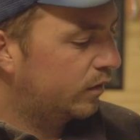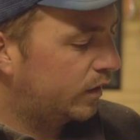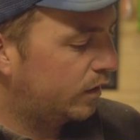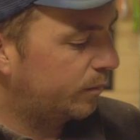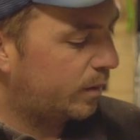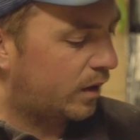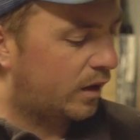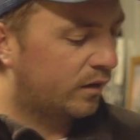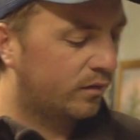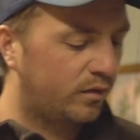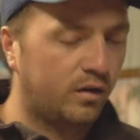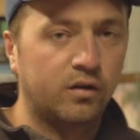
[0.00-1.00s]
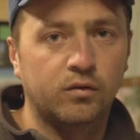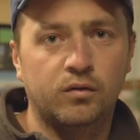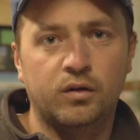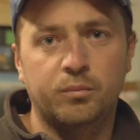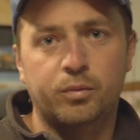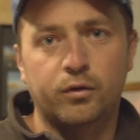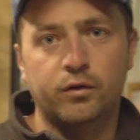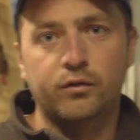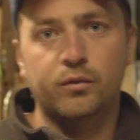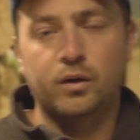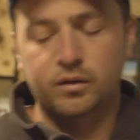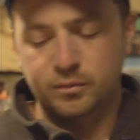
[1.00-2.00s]
in the past. You can do an
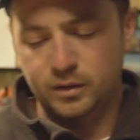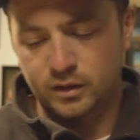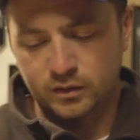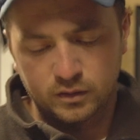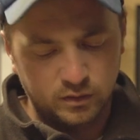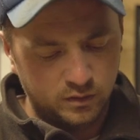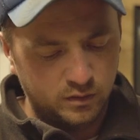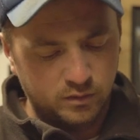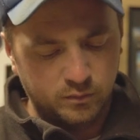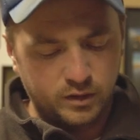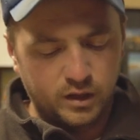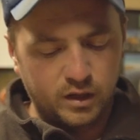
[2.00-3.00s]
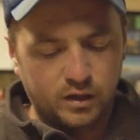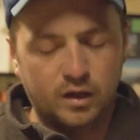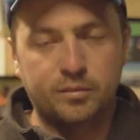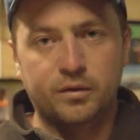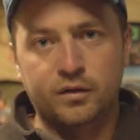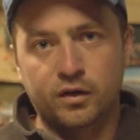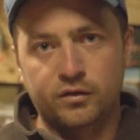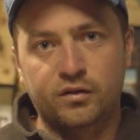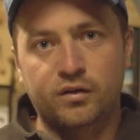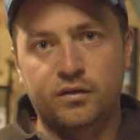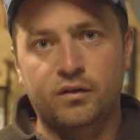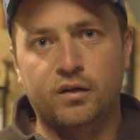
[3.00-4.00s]
improved one, but when you're getting up in
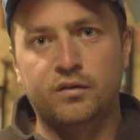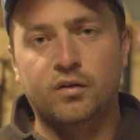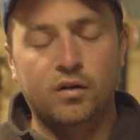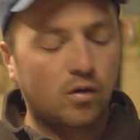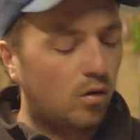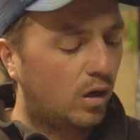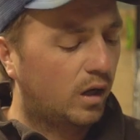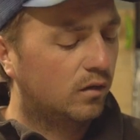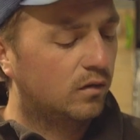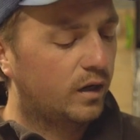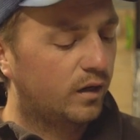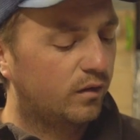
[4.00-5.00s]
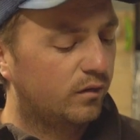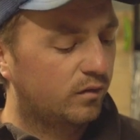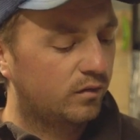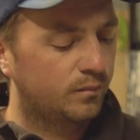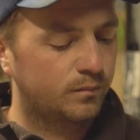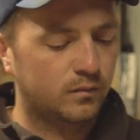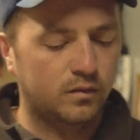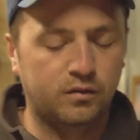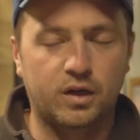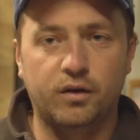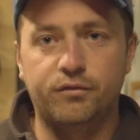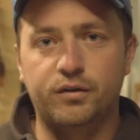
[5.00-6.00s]
these higher litres,
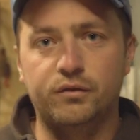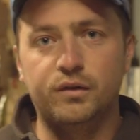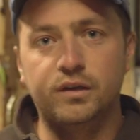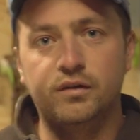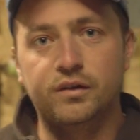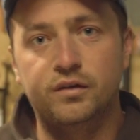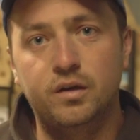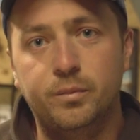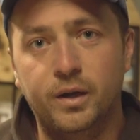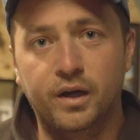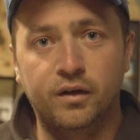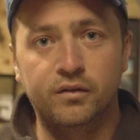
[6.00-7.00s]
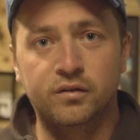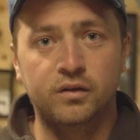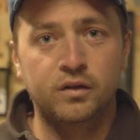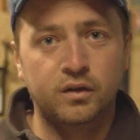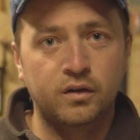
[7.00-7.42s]
you know, 50, 60 pounds,